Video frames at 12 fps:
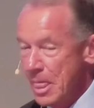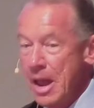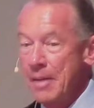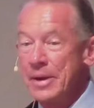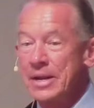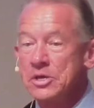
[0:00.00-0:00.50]

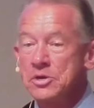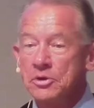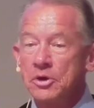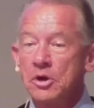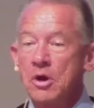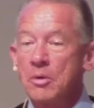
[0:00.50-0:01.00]
About a year
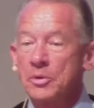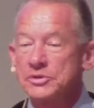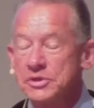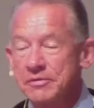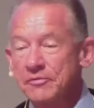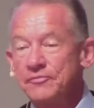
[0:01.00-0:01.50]
ago, I
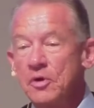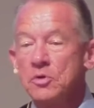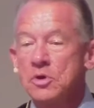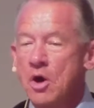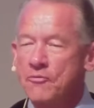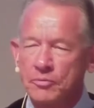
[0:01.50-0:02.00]
received a phone
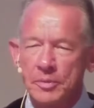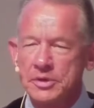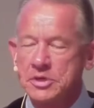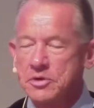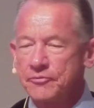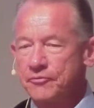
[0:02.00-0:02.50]
call from a
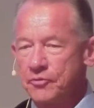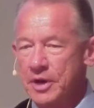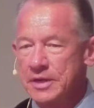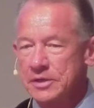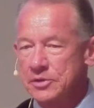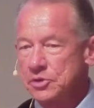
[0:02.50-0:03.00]
dear
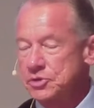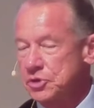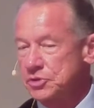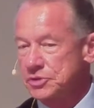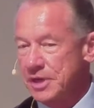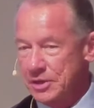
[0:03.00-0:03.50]
friend in the
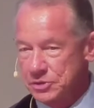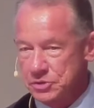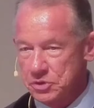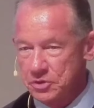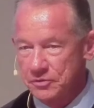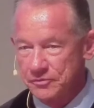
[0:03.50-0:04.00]
church that I
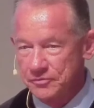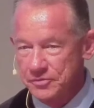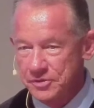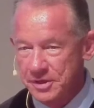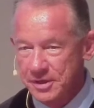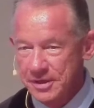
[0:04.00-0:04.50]
served
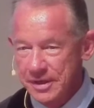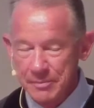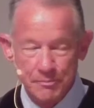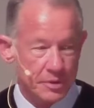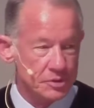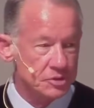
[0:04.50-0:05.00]
in
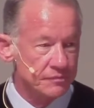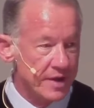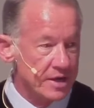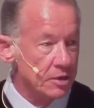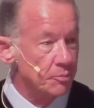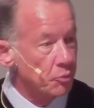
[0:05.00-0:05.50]

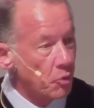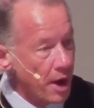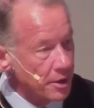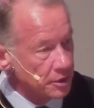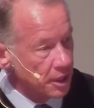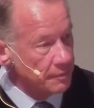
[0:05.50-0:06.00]
Pennsylvania
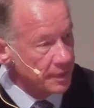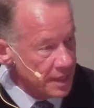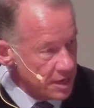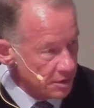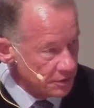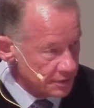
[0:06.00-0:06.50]
prior to coming
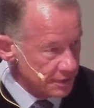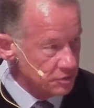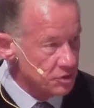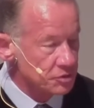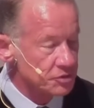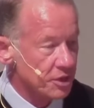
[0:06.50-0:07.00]
here 10
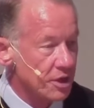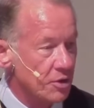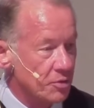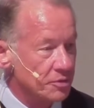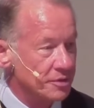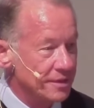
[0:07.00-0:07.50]
years ago,